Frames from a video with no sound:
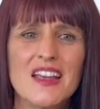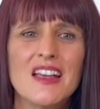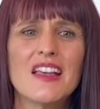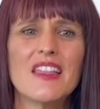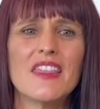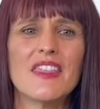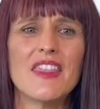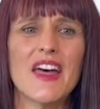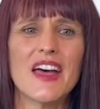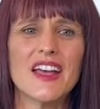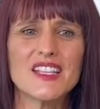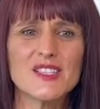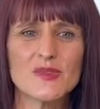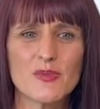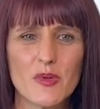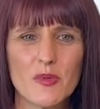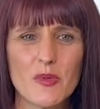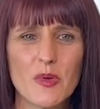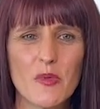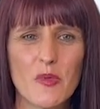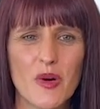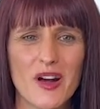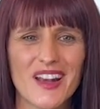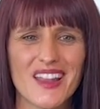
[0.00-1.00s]
That's what we
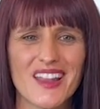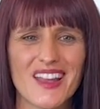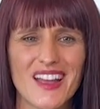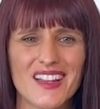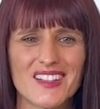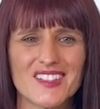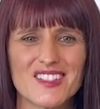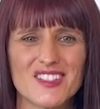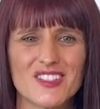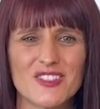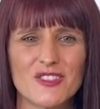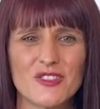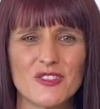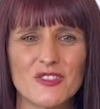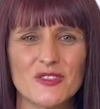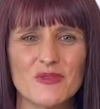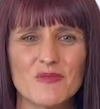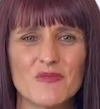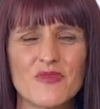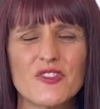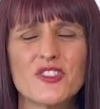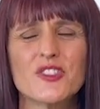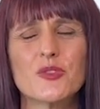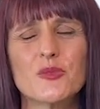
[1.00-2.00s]
want to get to
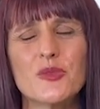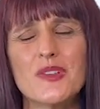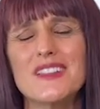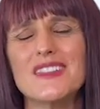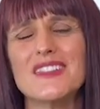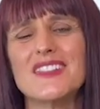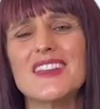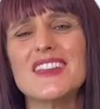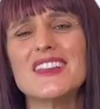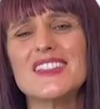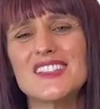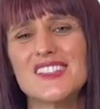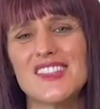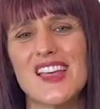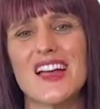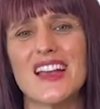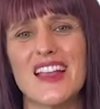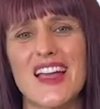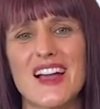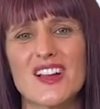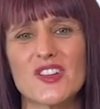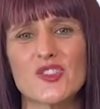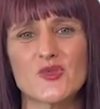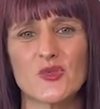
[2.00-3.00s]
release that
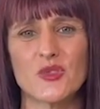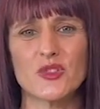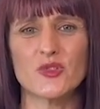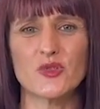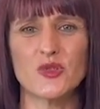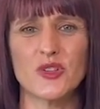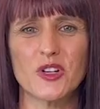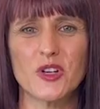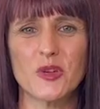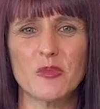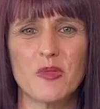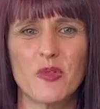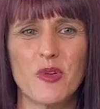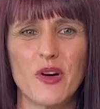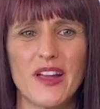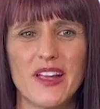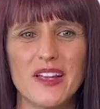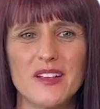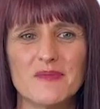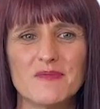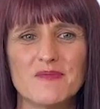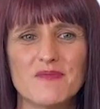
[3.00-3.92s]
actual trigger point.